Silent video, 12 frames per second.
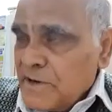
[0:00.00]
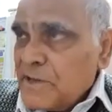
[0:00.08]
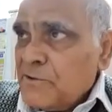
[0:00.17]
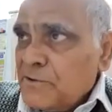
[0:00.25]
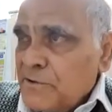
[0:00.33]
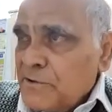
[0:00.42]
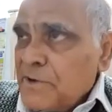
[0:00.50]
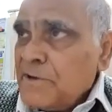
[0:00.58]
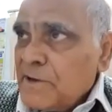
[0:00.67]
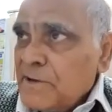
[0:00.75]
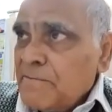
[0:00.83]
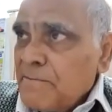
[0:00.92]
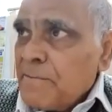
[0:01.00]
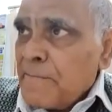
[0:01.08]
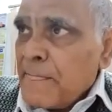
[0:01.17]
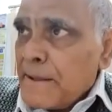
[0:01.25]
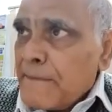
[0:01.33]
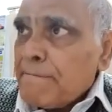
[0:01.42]
Really good.
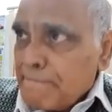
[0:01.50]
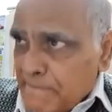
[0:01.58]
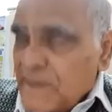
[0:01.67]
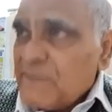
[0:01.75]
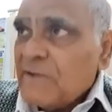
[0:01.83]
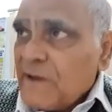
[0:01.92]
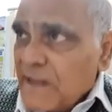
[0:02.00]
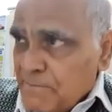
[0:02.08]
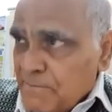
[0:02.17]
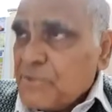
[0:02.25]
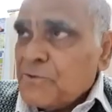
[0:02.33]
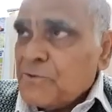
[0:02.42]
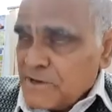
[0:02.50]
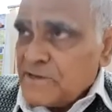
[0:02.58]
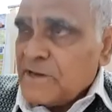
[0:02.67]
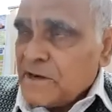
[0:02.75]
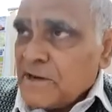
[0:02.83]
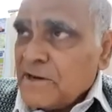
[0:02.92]
It will help you.
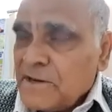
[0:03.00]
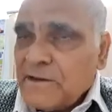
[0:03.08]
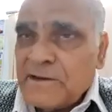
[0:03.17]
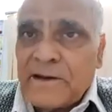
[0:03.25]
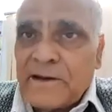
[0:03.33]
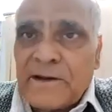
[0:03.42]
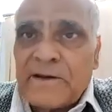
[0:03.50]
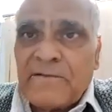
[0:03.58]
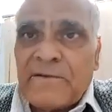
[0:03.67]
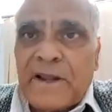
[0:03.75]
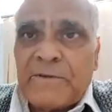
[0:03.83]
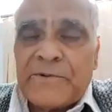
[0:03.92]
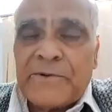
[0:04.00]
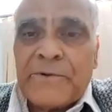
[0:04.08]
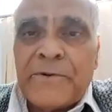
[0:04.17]
Certainly it will help you.